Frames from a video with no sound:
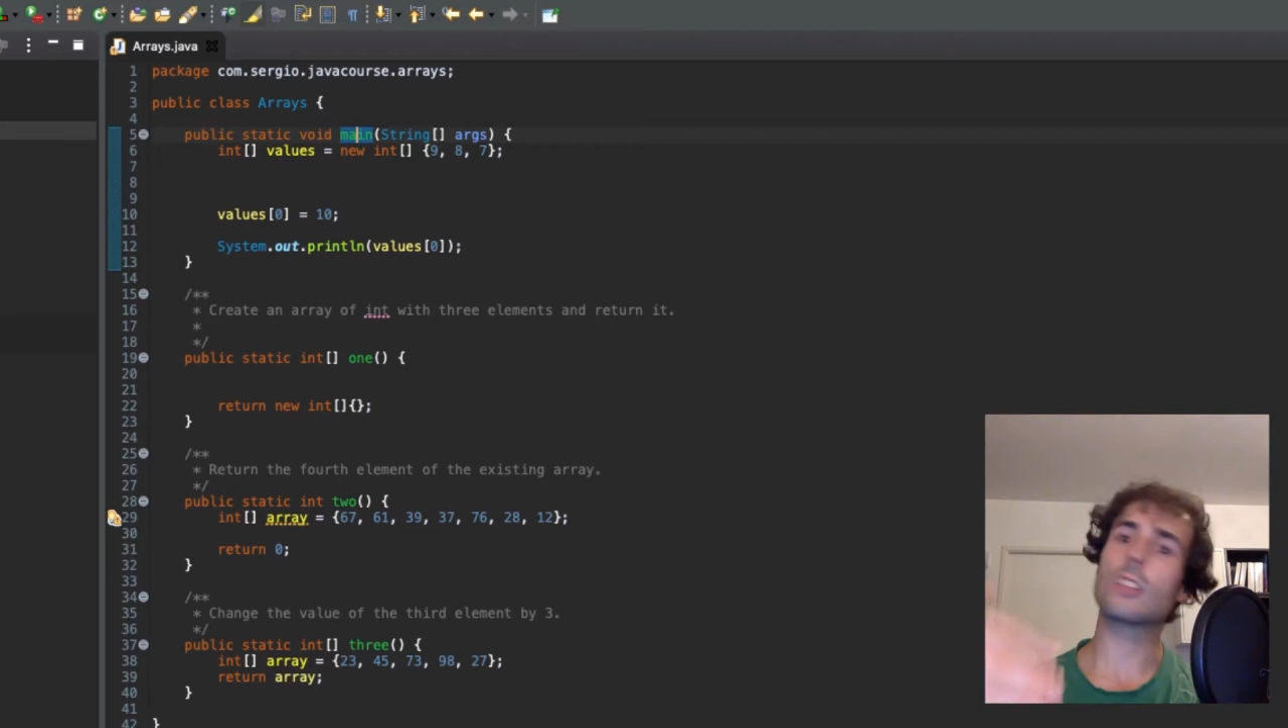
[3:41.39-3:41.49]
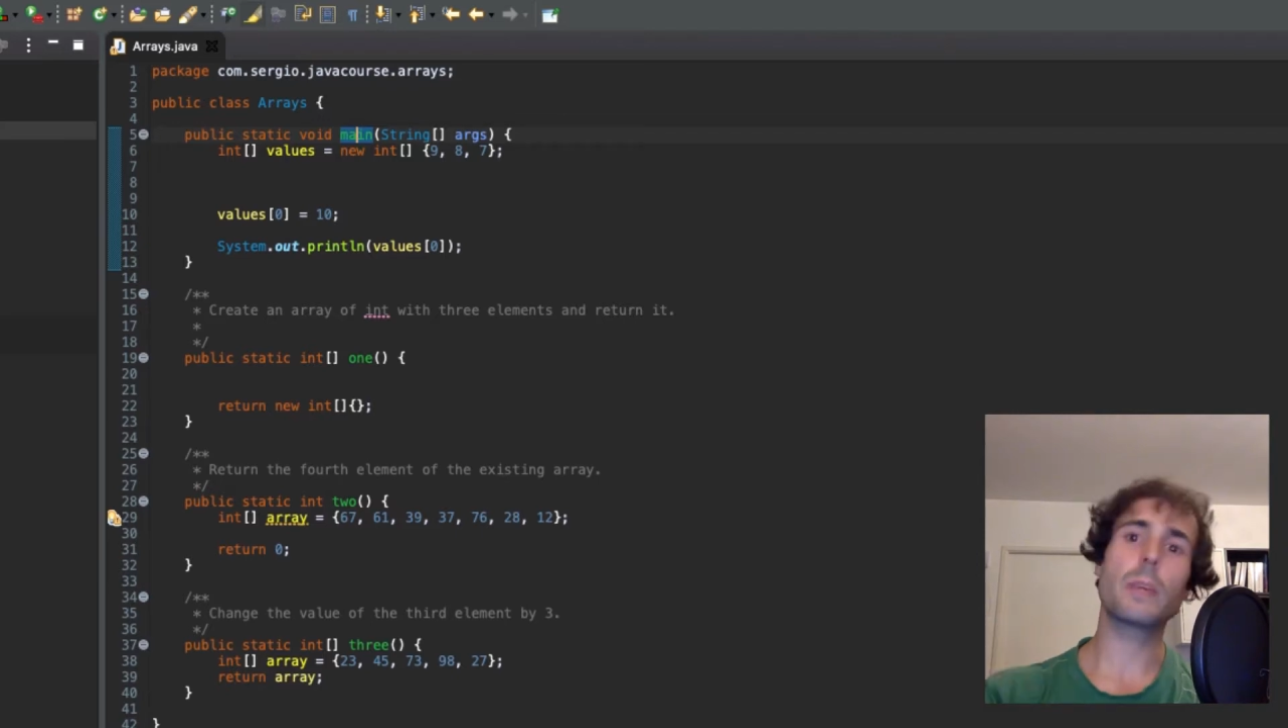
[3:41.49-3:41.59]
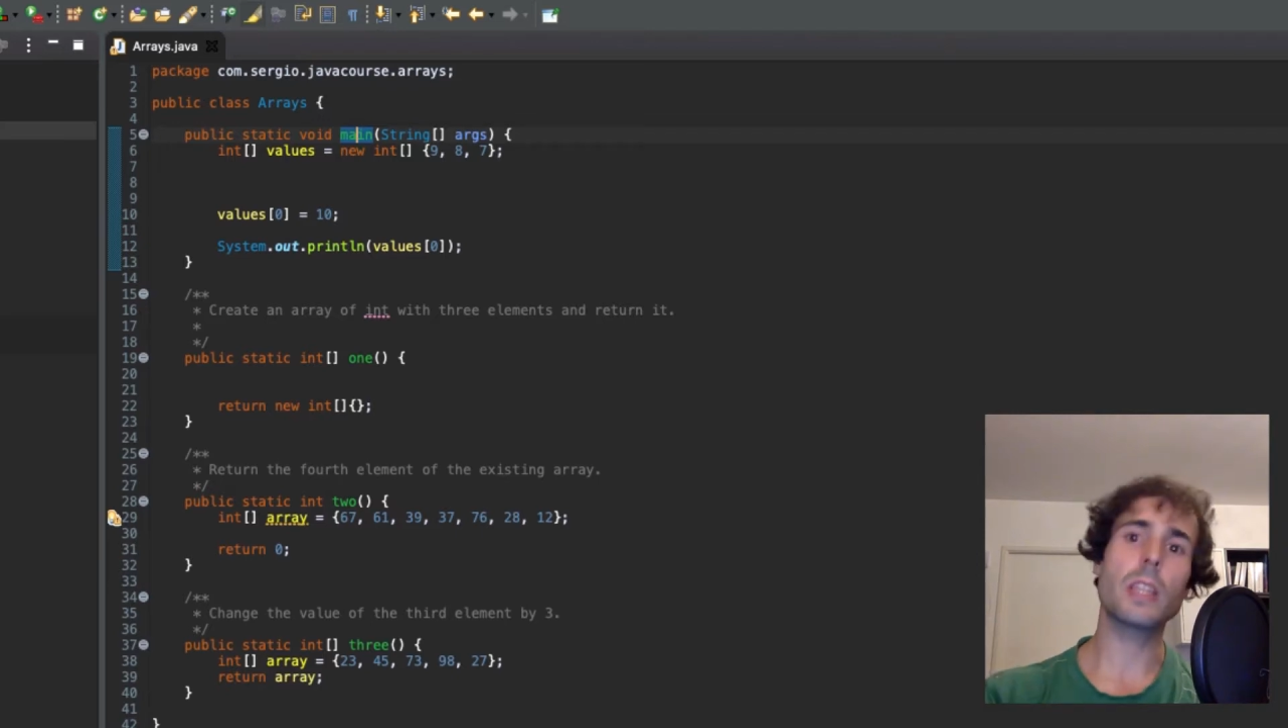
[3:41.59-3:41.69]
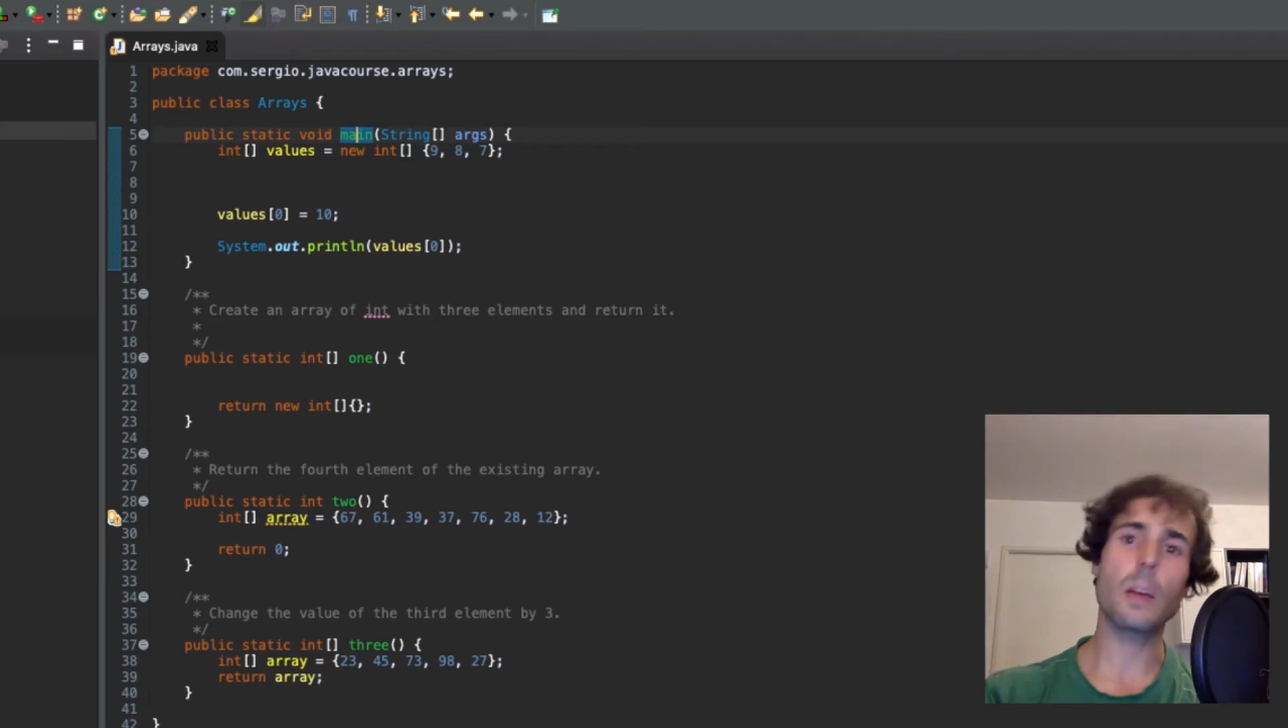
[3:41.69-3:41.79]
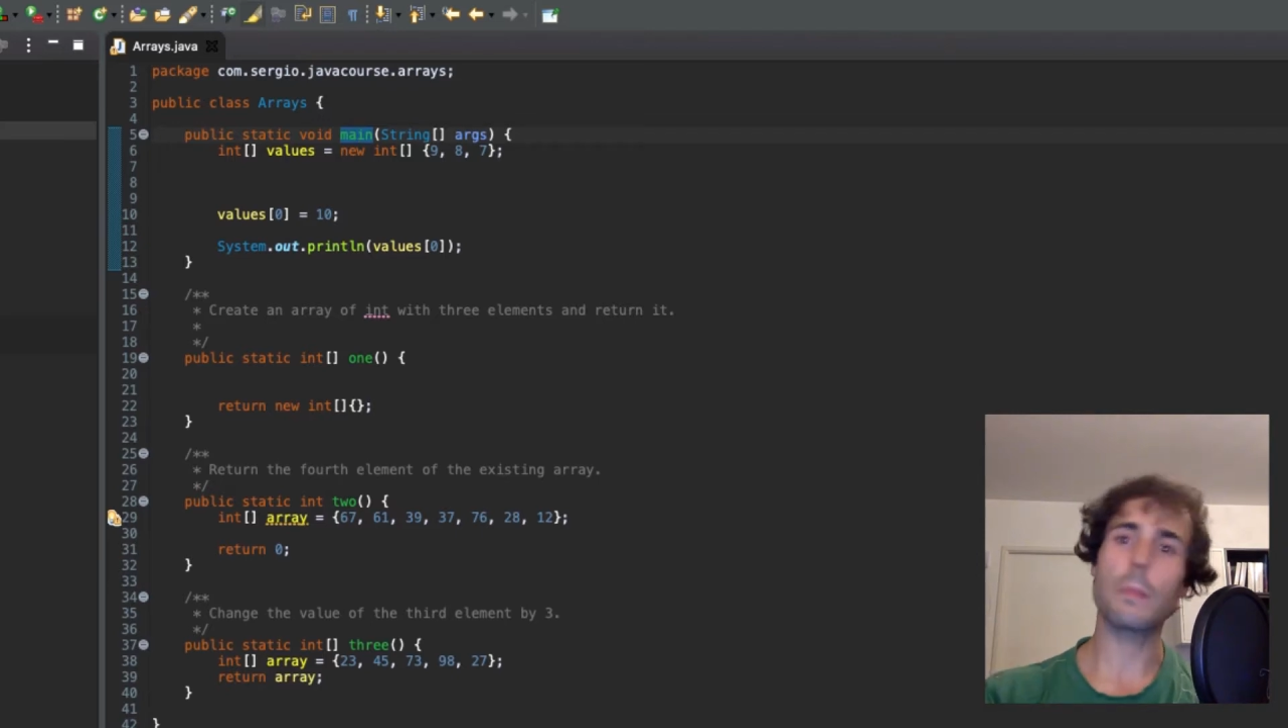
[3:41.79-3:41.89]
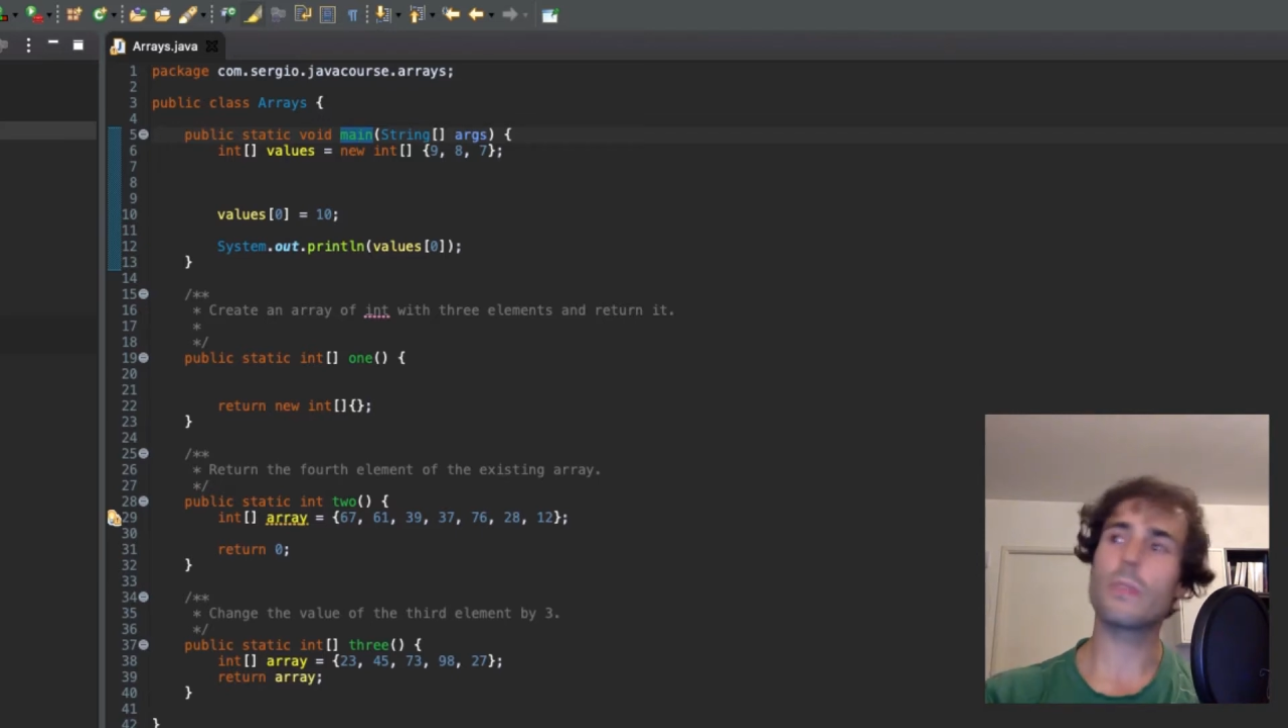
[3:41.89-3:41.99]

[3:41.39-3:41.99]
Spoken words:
speed up